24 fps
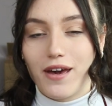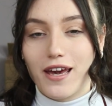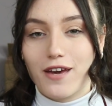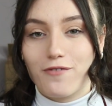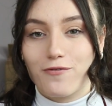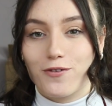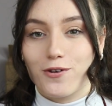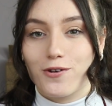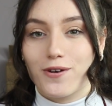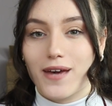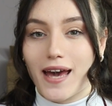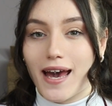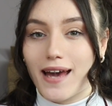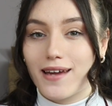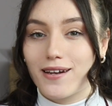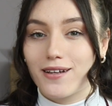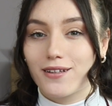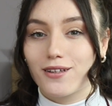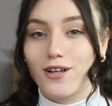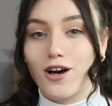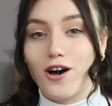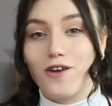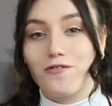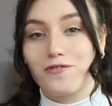if you're getting
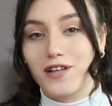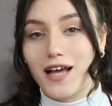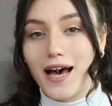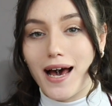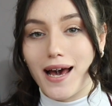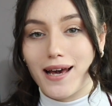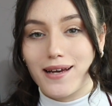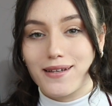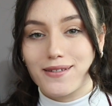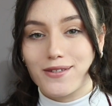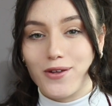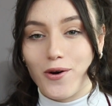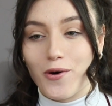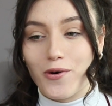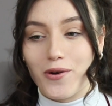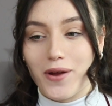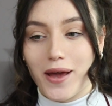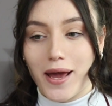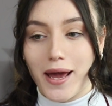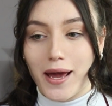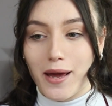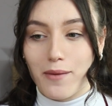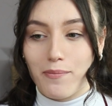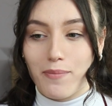a lot of likes on
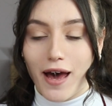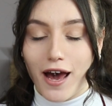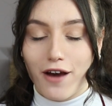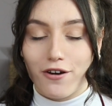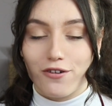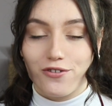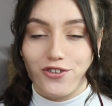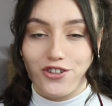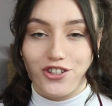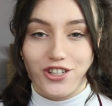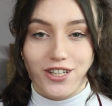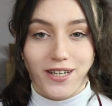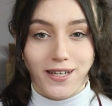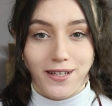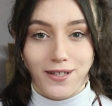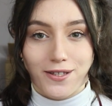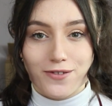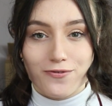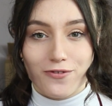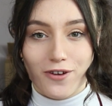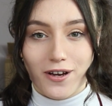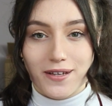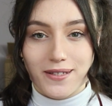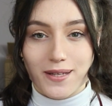a pair of
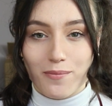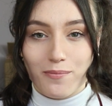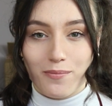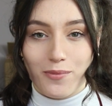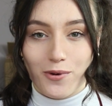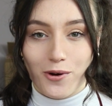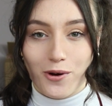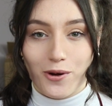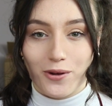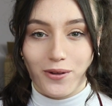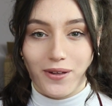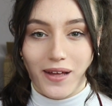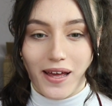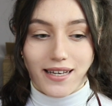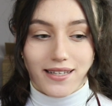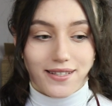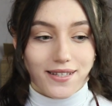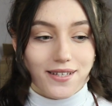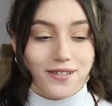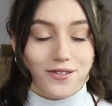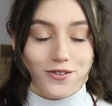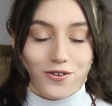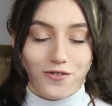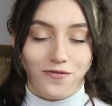jeans, for example, this
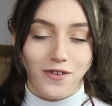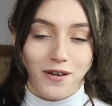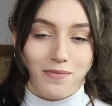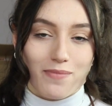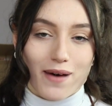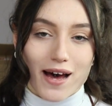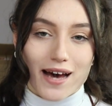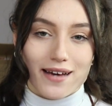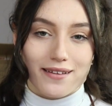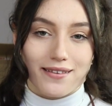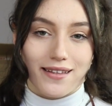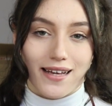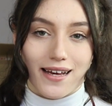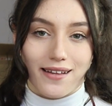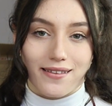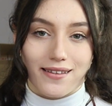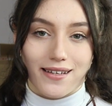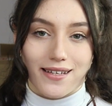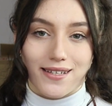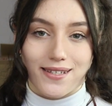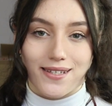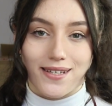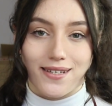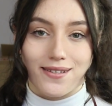is good feedback that
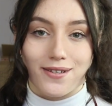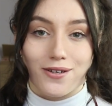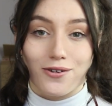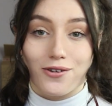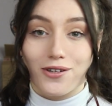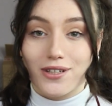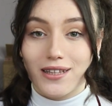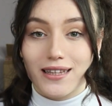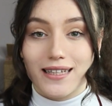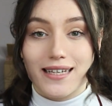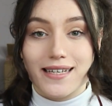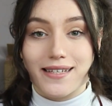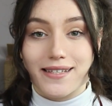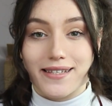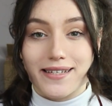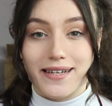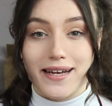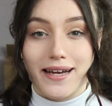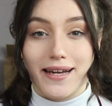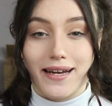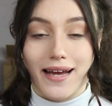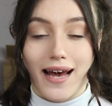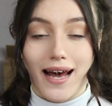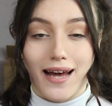this is a good
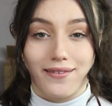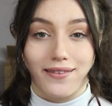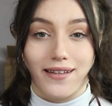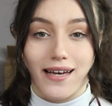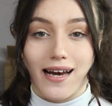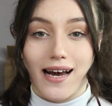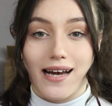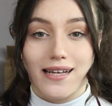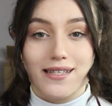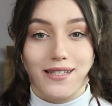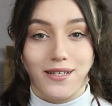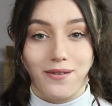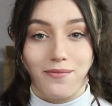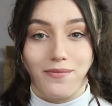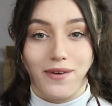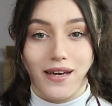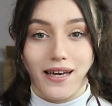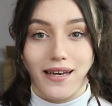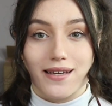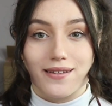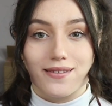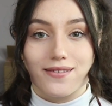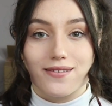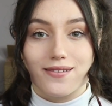listing and the item
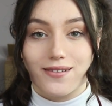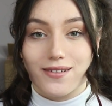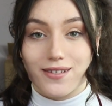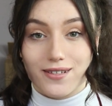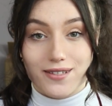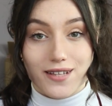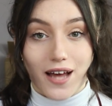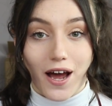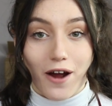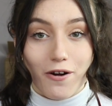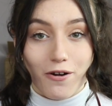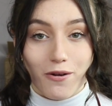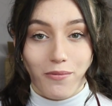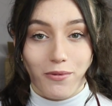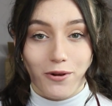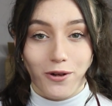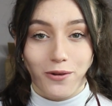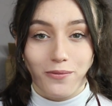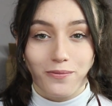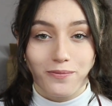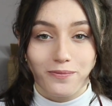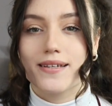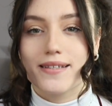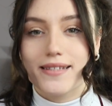is
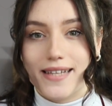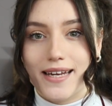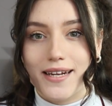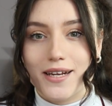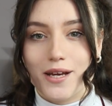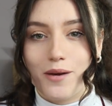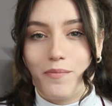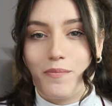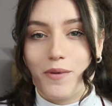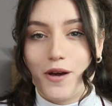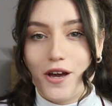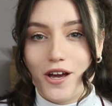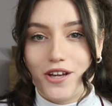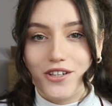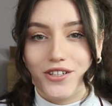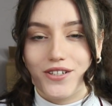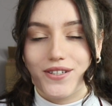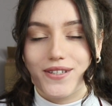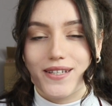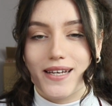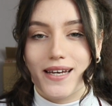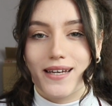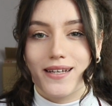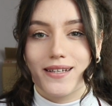desirable. Consider
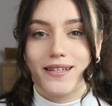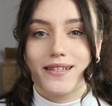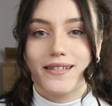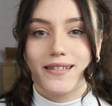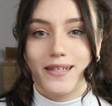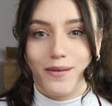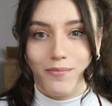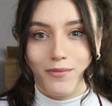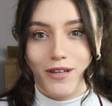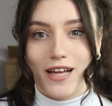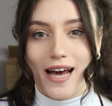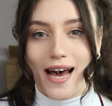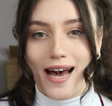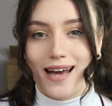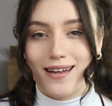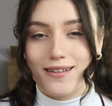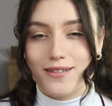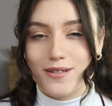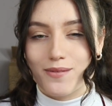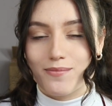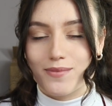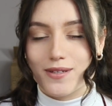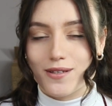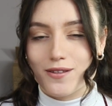purchasing similar
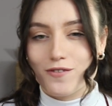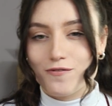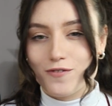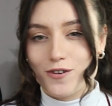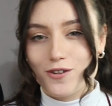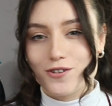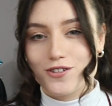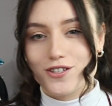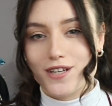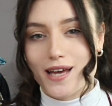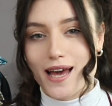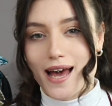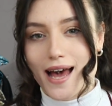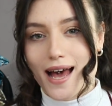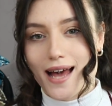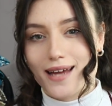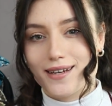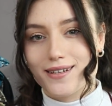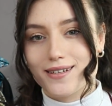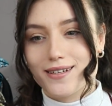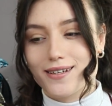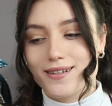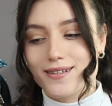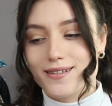items in the future
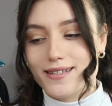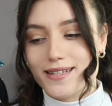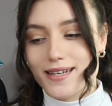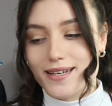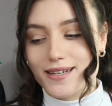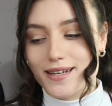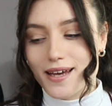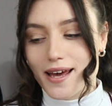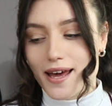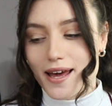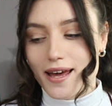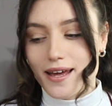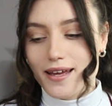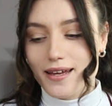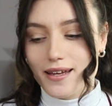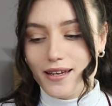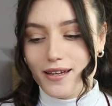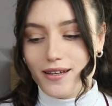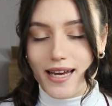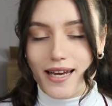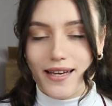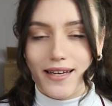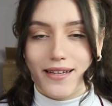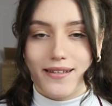and consider
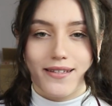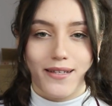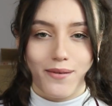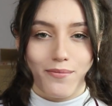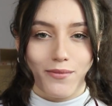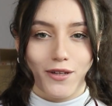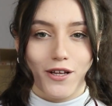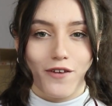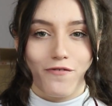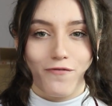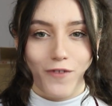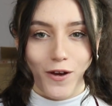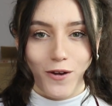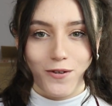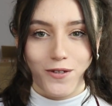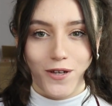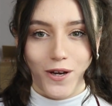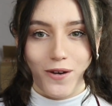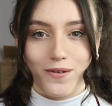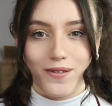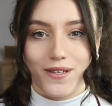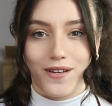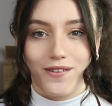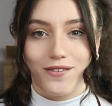taking similar
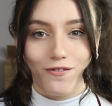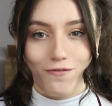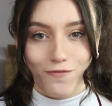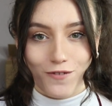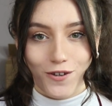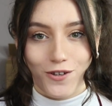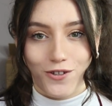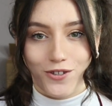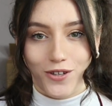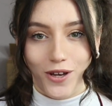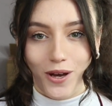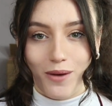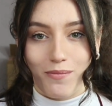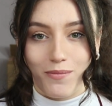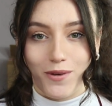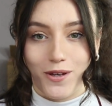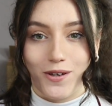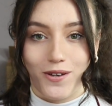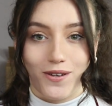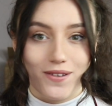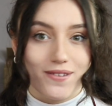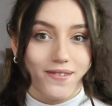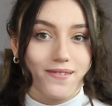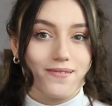photos in the future
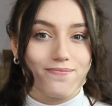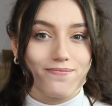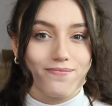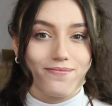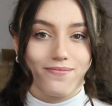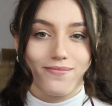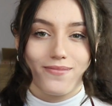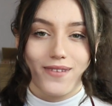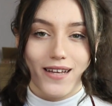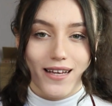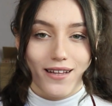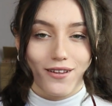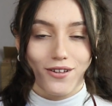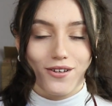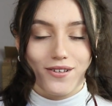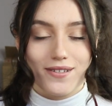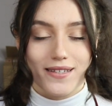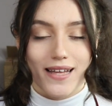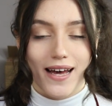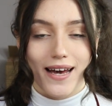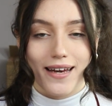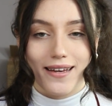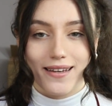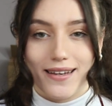because it
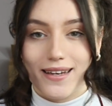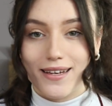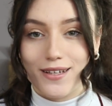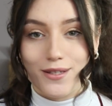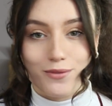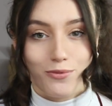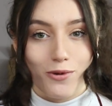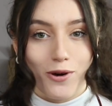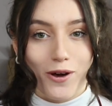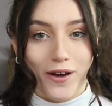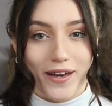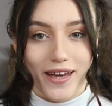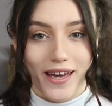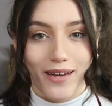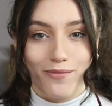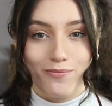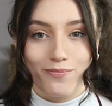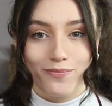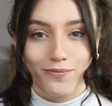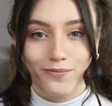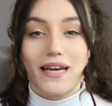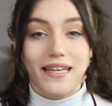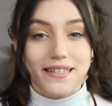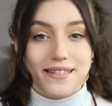looks like it's
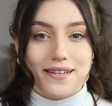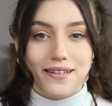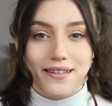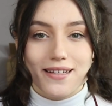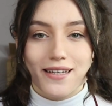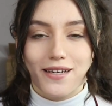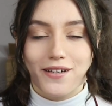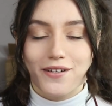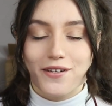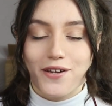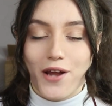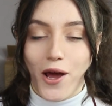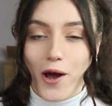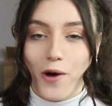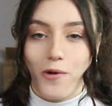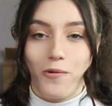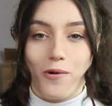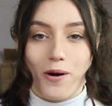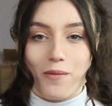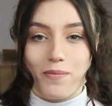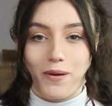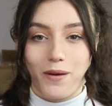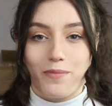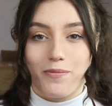working. Basically, note
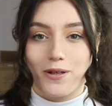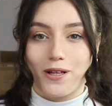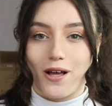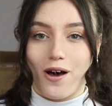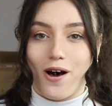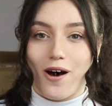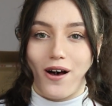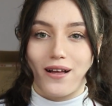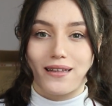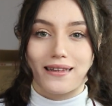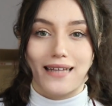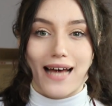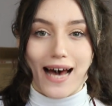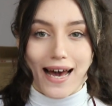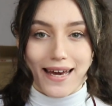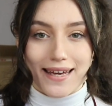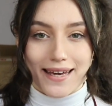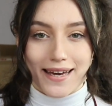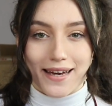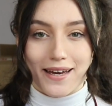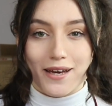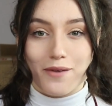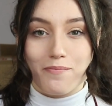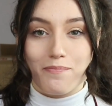what people are
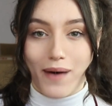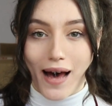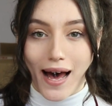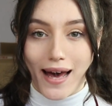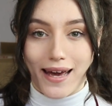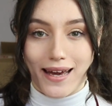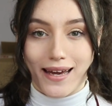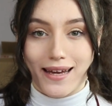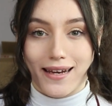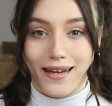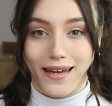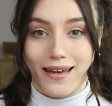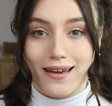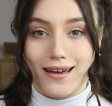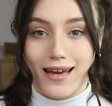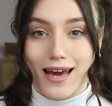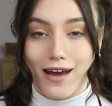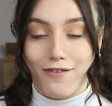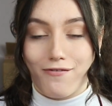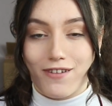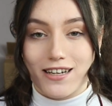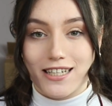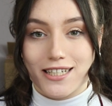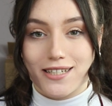liking and buying and
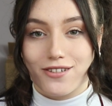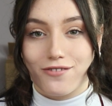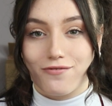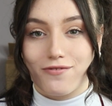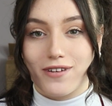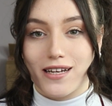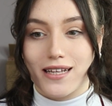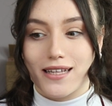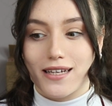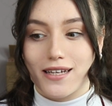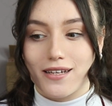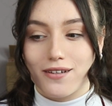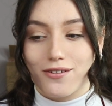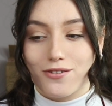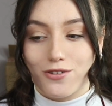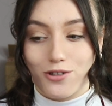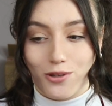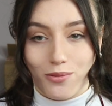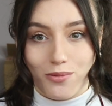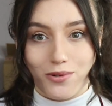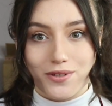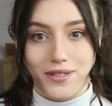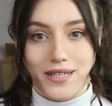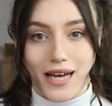get ready to really
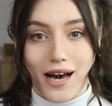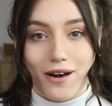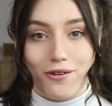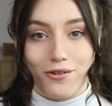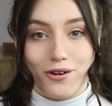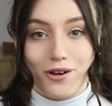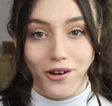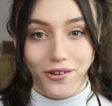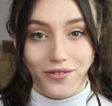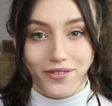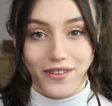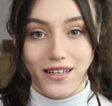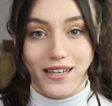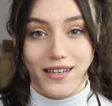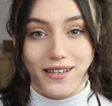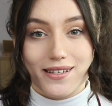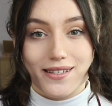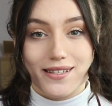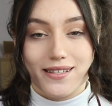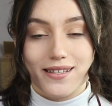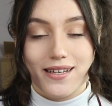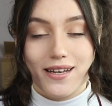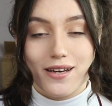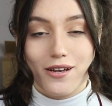double down on
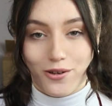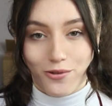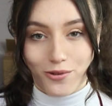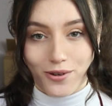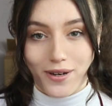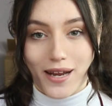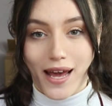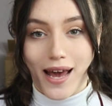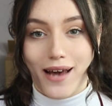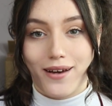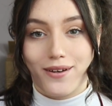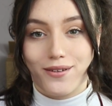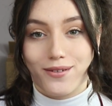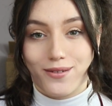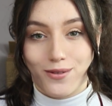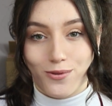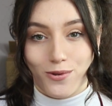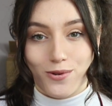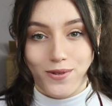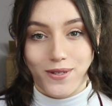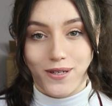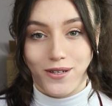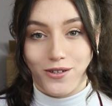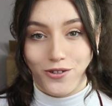these in your next
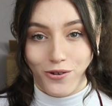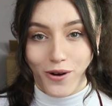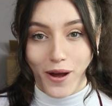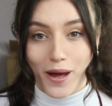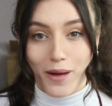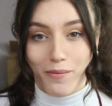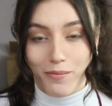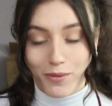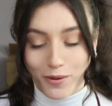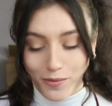sourcing trip.